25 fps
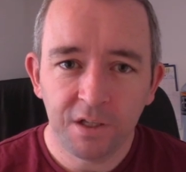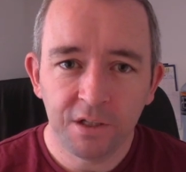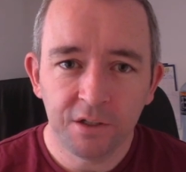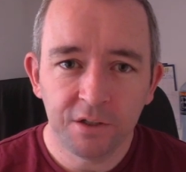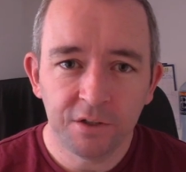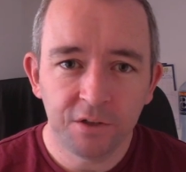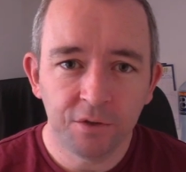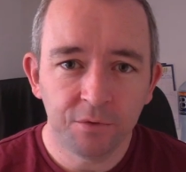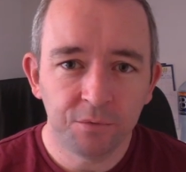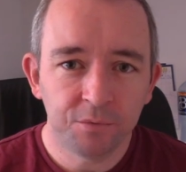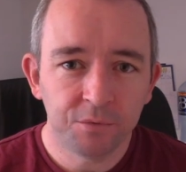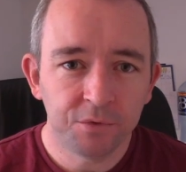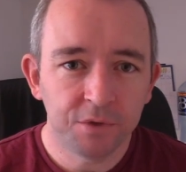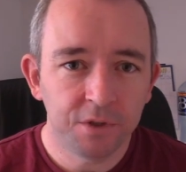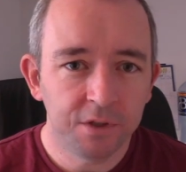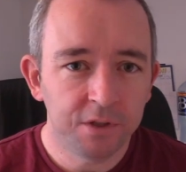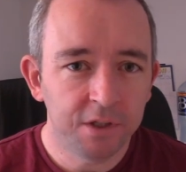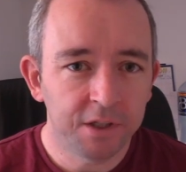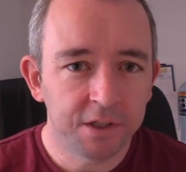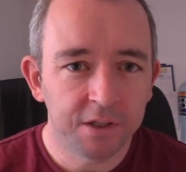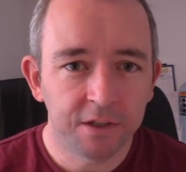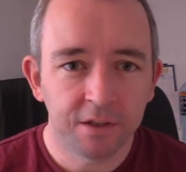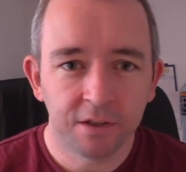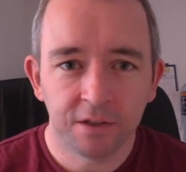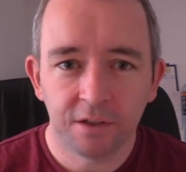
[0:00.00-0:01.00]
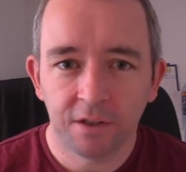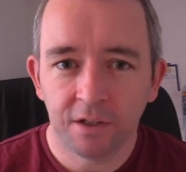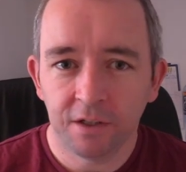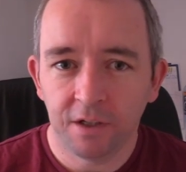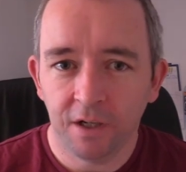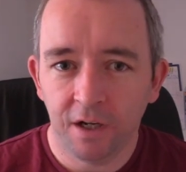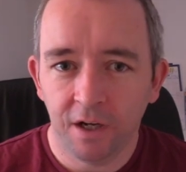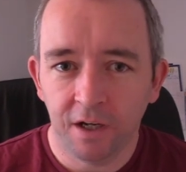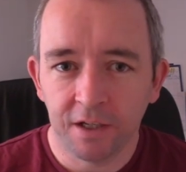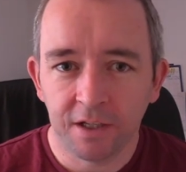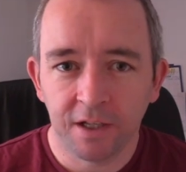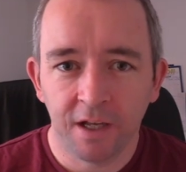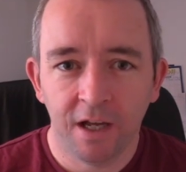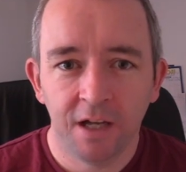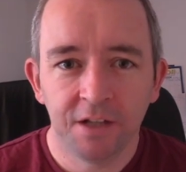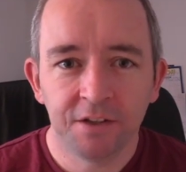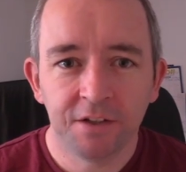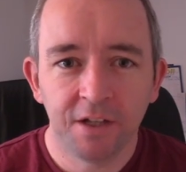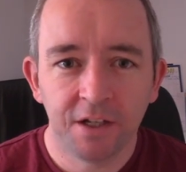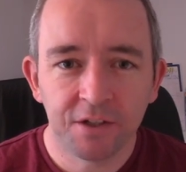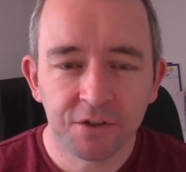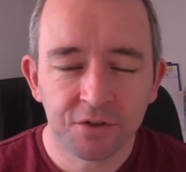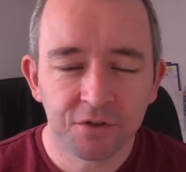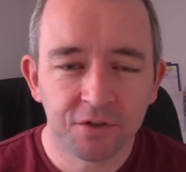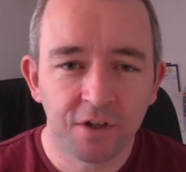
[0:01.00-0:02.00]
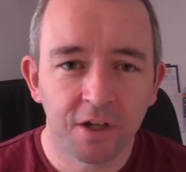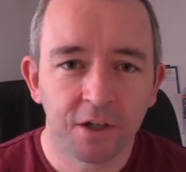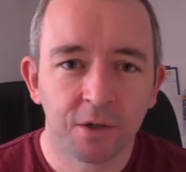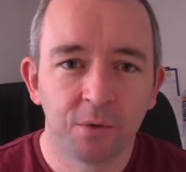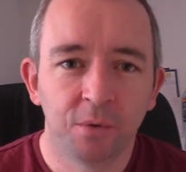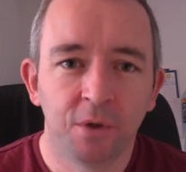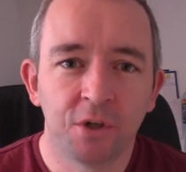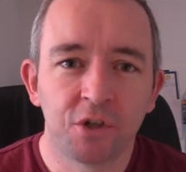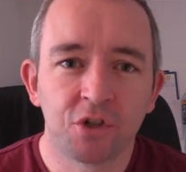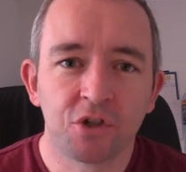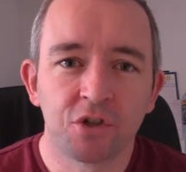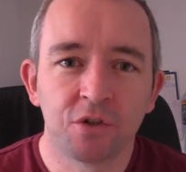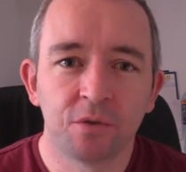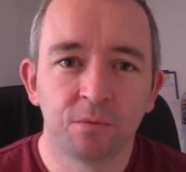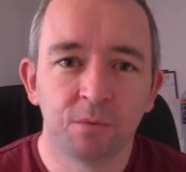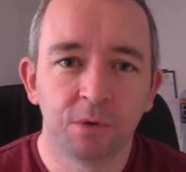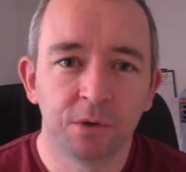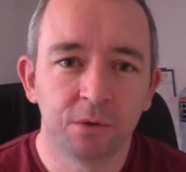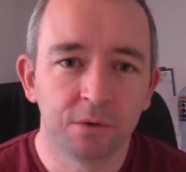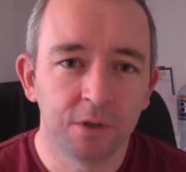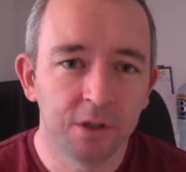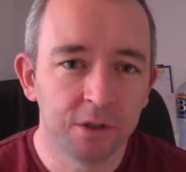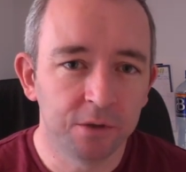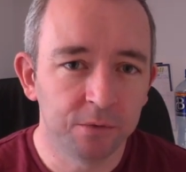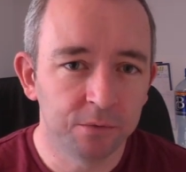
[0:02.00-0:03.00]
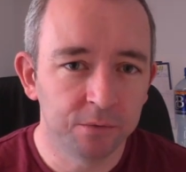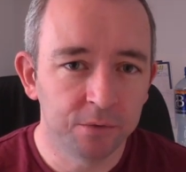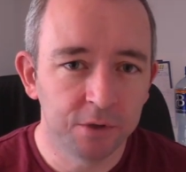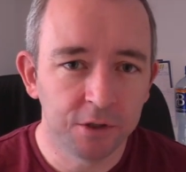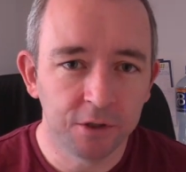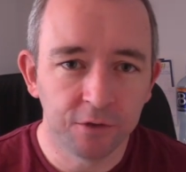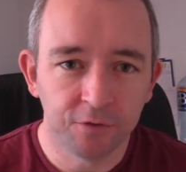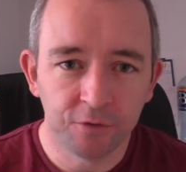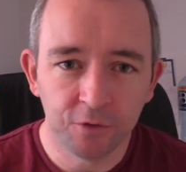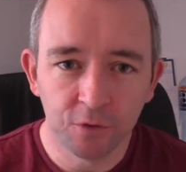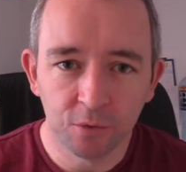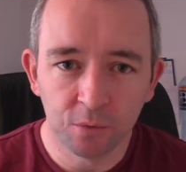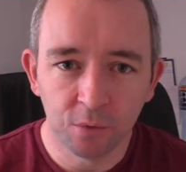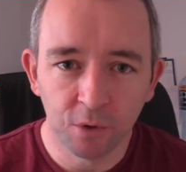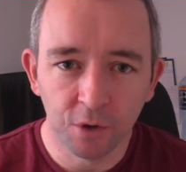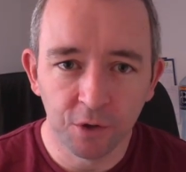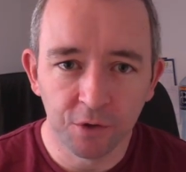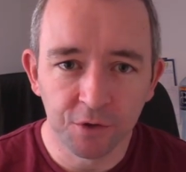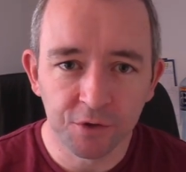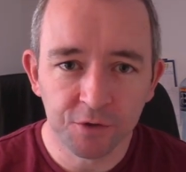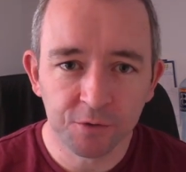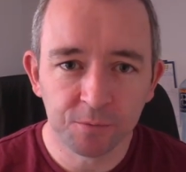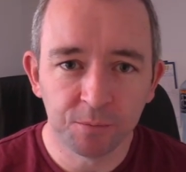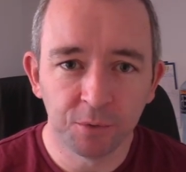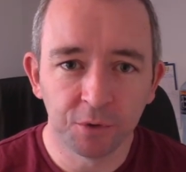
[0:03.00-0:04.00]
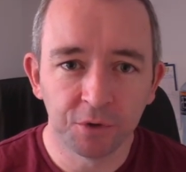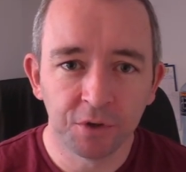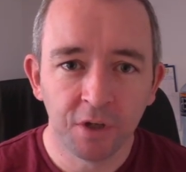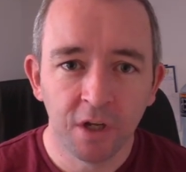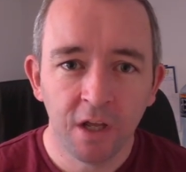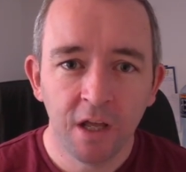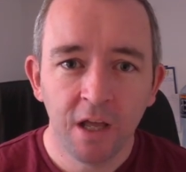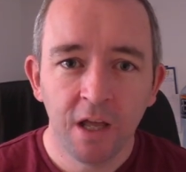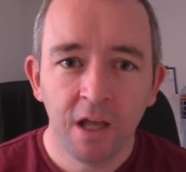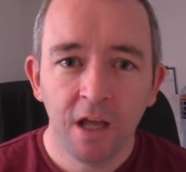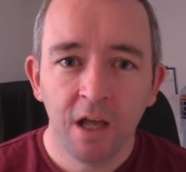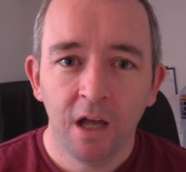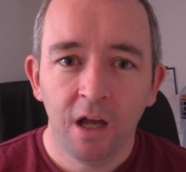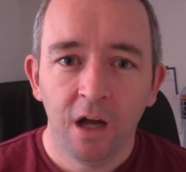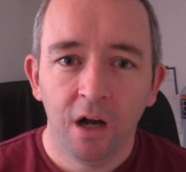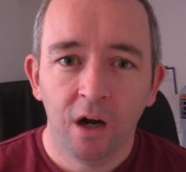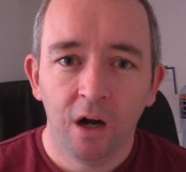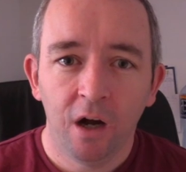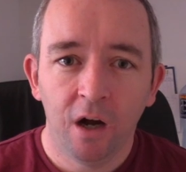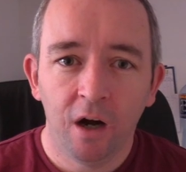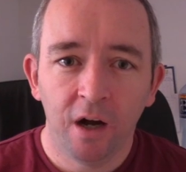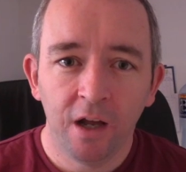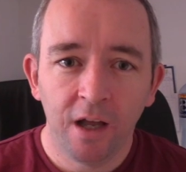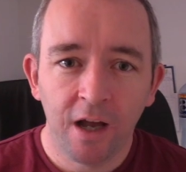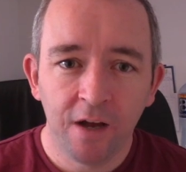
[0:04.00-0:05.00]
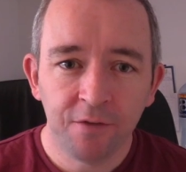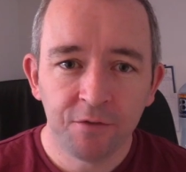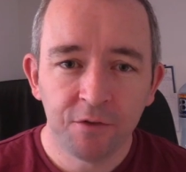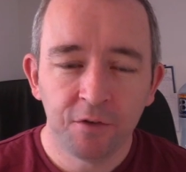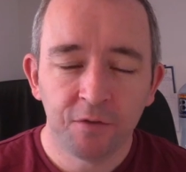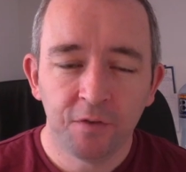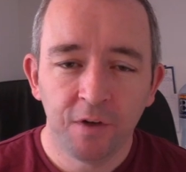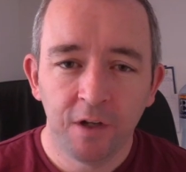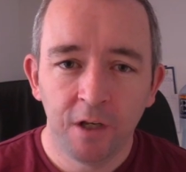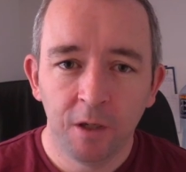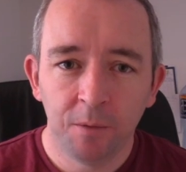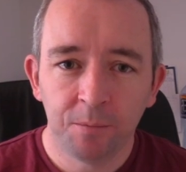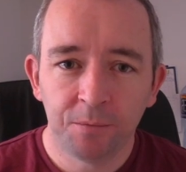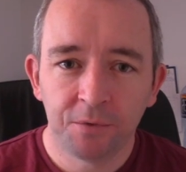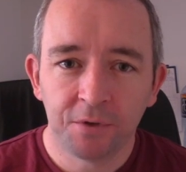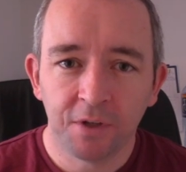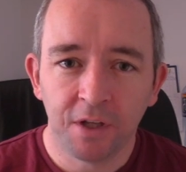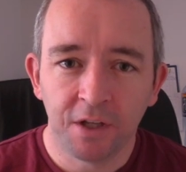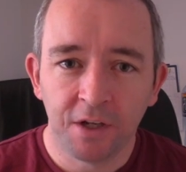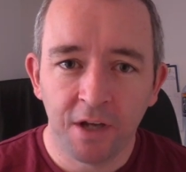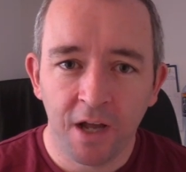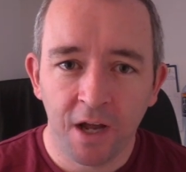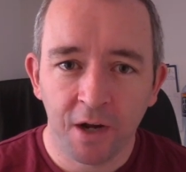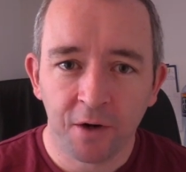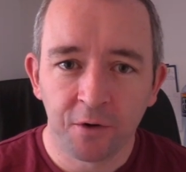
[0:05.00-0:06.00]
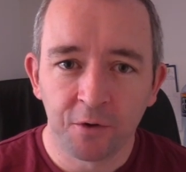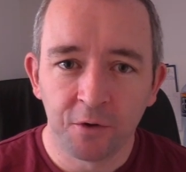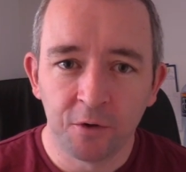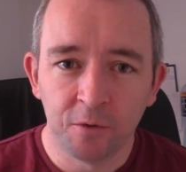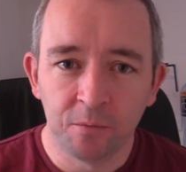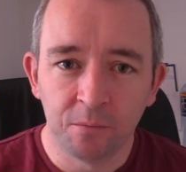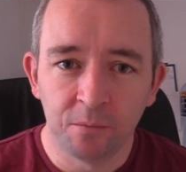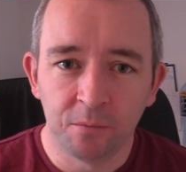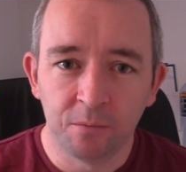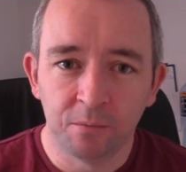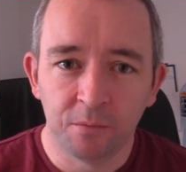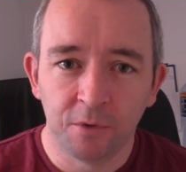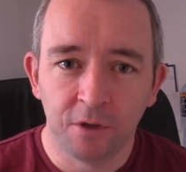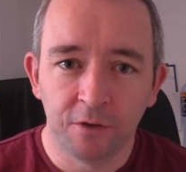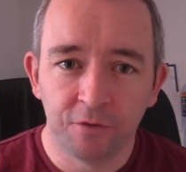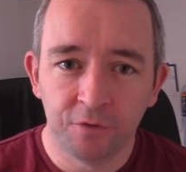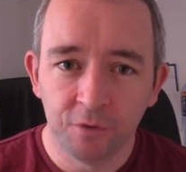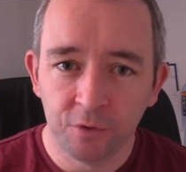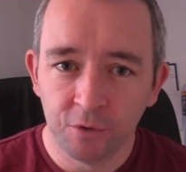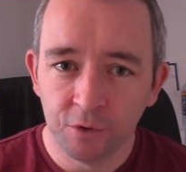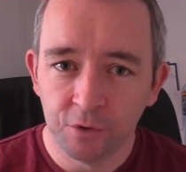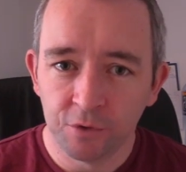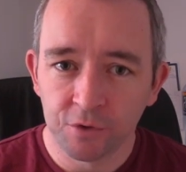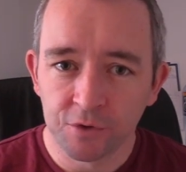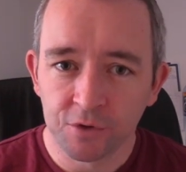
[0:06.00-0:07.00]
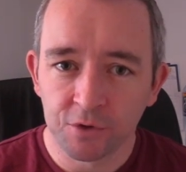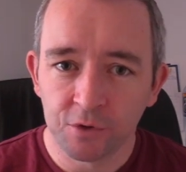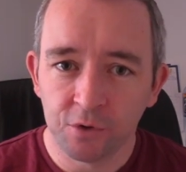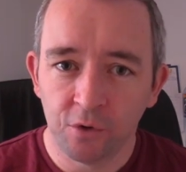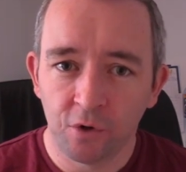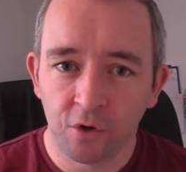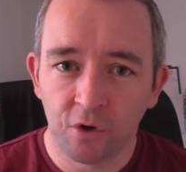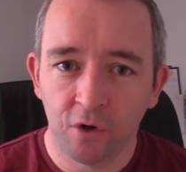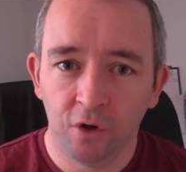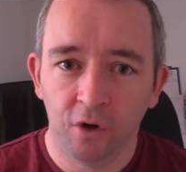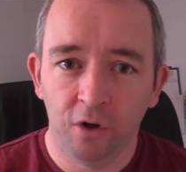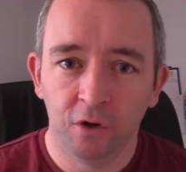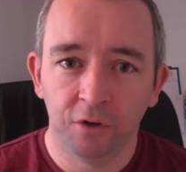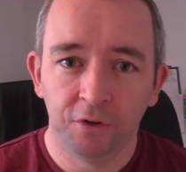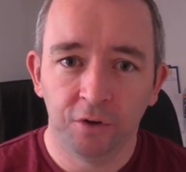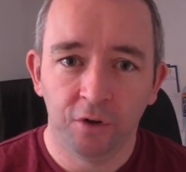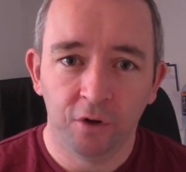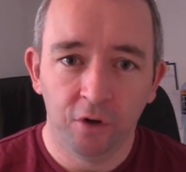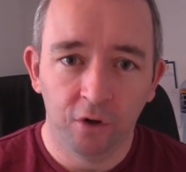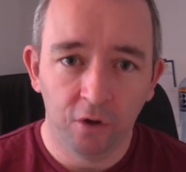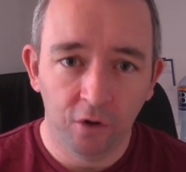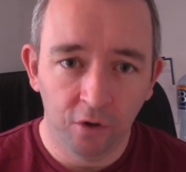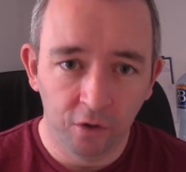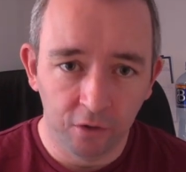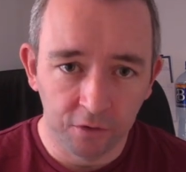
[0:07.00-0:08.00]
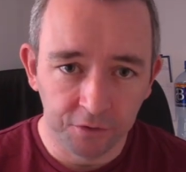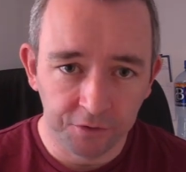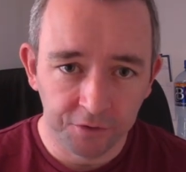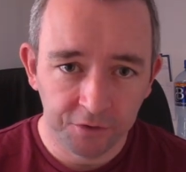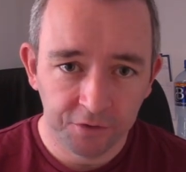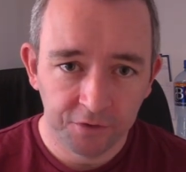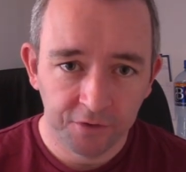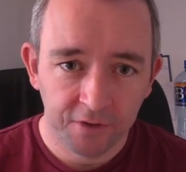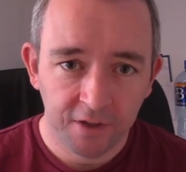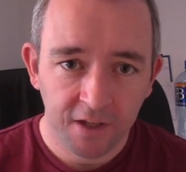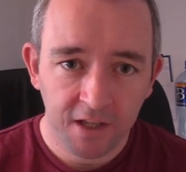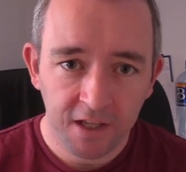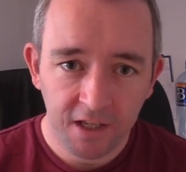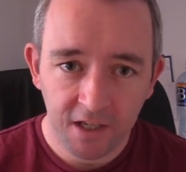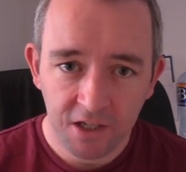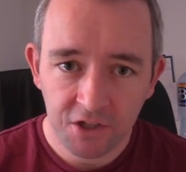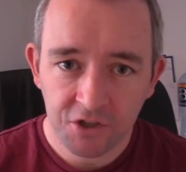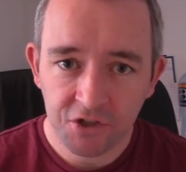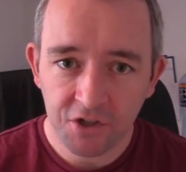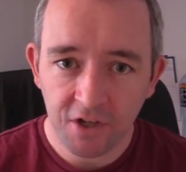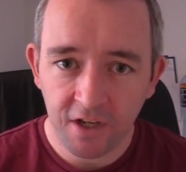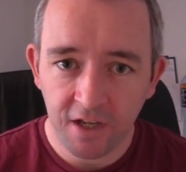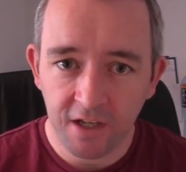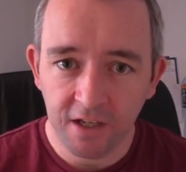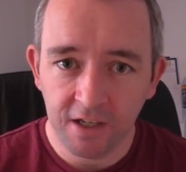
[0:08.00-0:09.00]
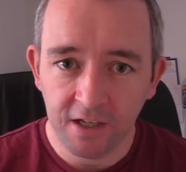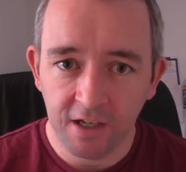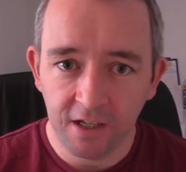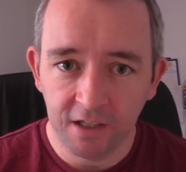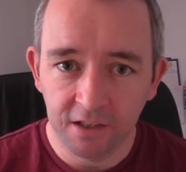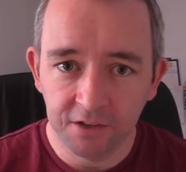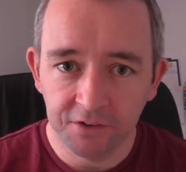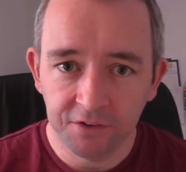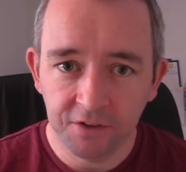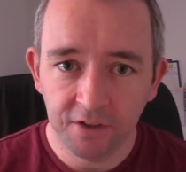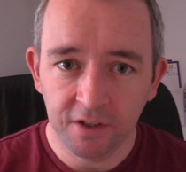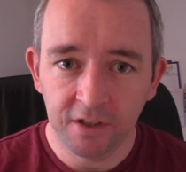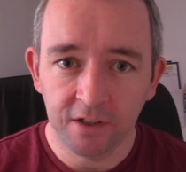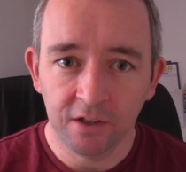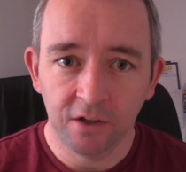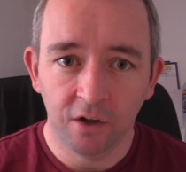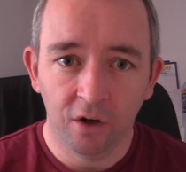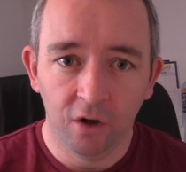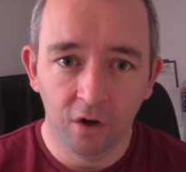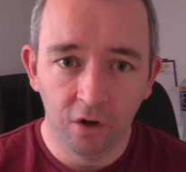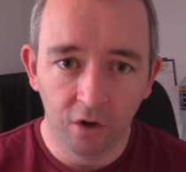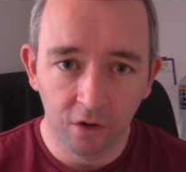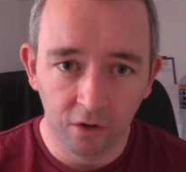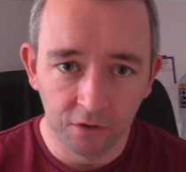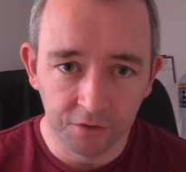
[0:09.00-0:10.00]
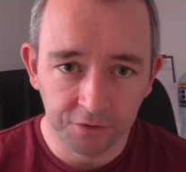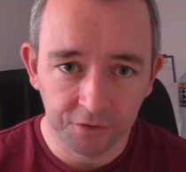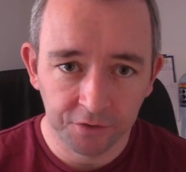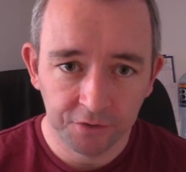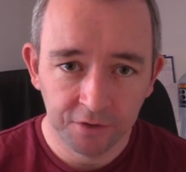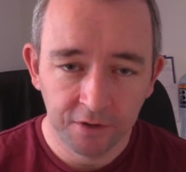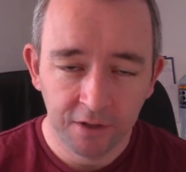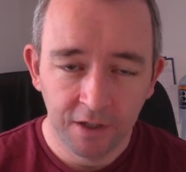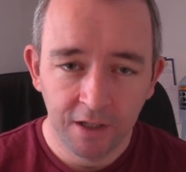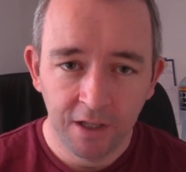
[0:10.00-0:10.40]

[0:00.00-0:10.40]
You, like, I can't answer that question in, in a few words, but I have developed an acronym a few years ago called HALT, H-A-L-T, HALT,